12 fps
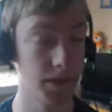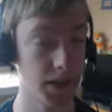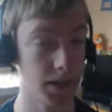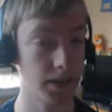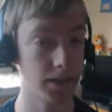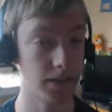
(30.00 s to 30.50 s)

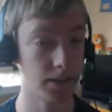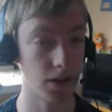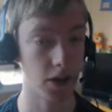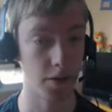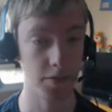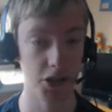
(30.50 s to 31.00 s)
It is
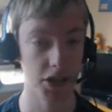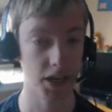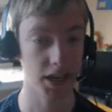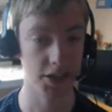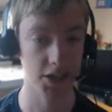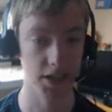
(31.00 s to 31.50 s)
Dark Magician
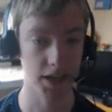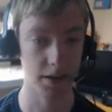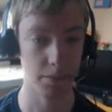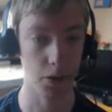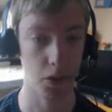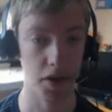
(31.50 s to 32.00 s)
and Ancient
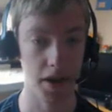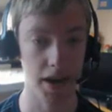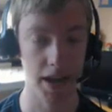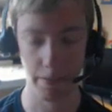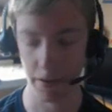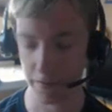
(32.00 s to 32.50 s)
Gear, both the
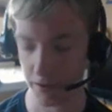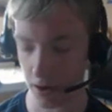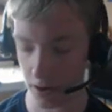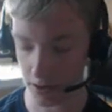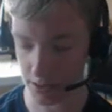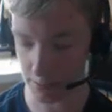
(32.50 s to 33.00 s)
name of an
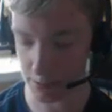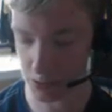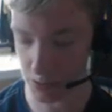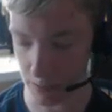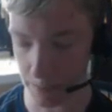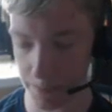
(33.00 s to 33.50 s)
archetype as
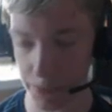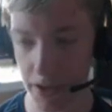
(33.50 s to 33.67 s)
well.